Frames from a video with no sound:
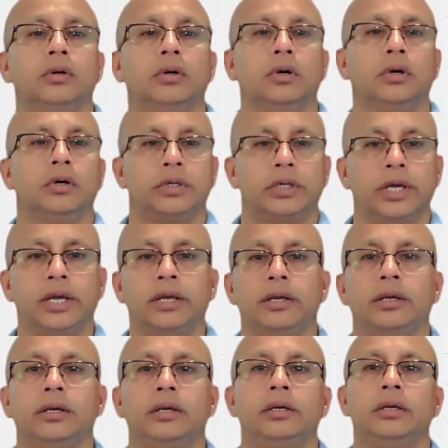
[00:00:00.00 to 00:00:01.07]
Okay.
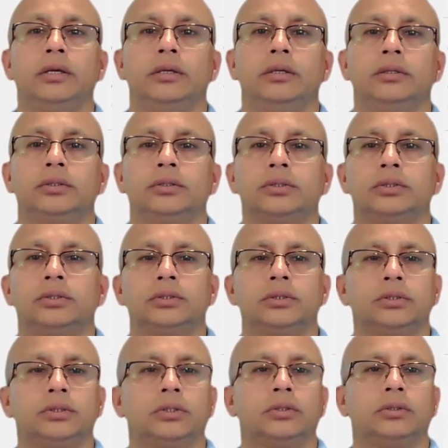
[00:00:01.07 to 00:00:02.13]

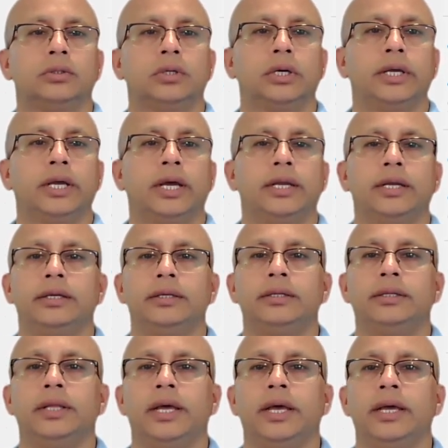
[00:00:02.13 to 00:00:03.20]
So I
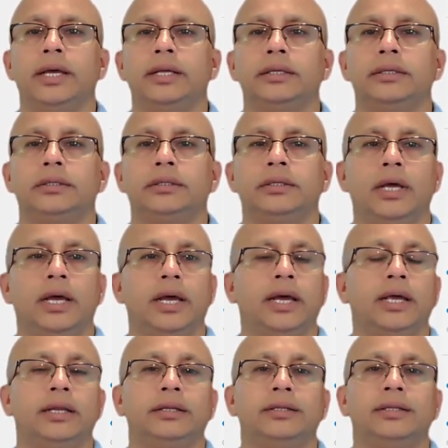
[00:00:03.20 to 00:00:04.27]
added that,
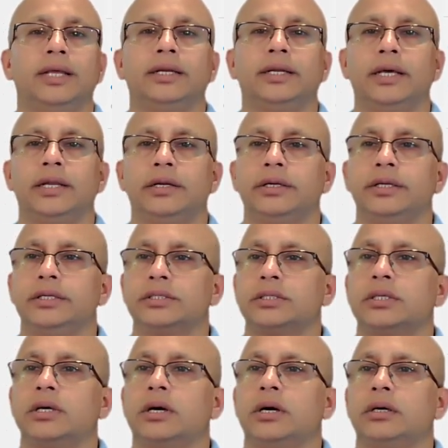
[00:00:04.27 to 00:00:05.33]
and that error is
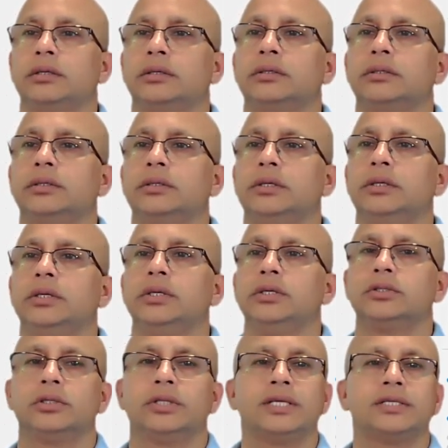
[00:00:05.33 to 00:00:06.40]
gone.
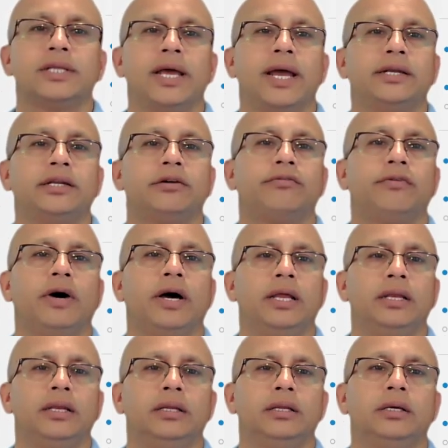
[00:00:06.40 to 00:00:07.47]
So that's the header
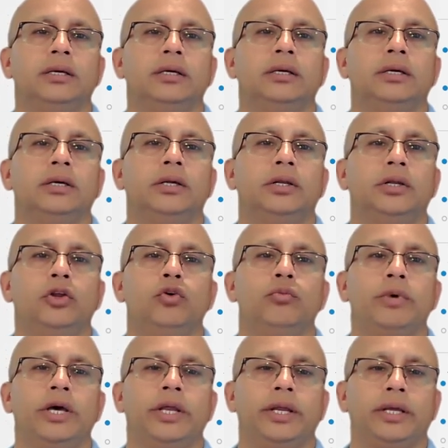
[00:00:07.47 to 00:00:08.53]
file.
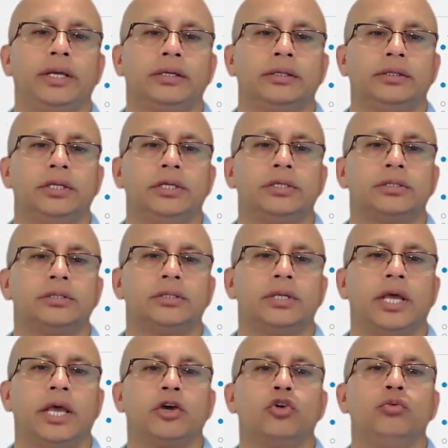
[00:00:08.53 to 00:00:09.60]
Numeric, this
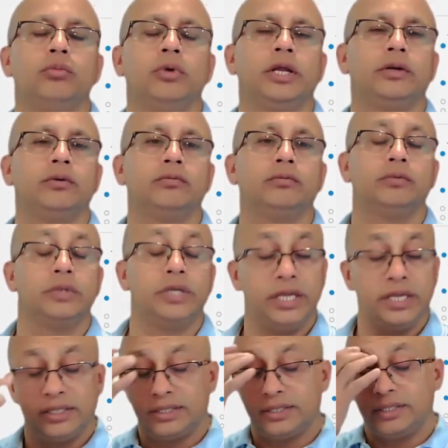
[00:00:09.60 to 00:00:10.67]
accumulate
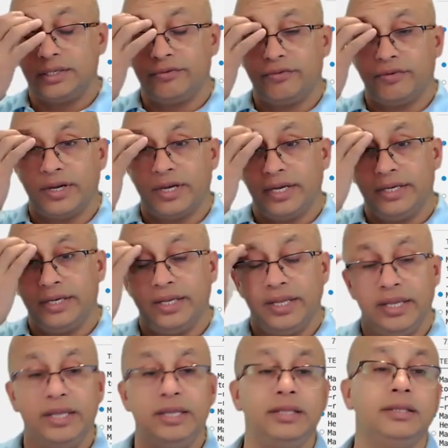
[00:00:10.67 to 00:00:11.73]
is defined
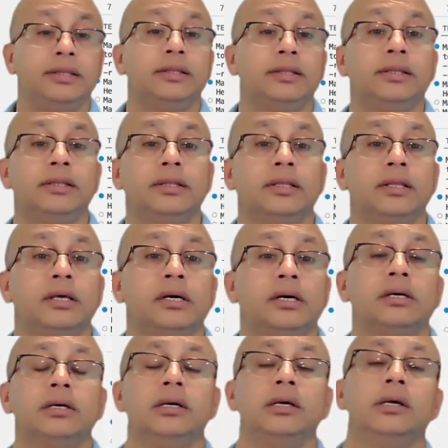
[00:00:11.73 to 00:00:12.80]
in the